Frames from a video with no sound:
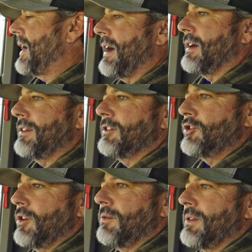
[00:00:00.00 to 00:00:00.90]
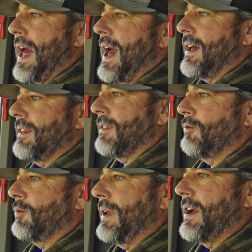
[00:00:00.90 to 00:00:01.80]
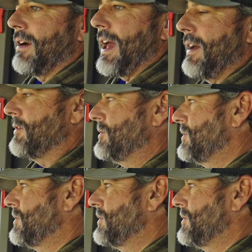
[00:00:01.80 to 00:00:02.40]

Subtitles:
out, June 9th would be our average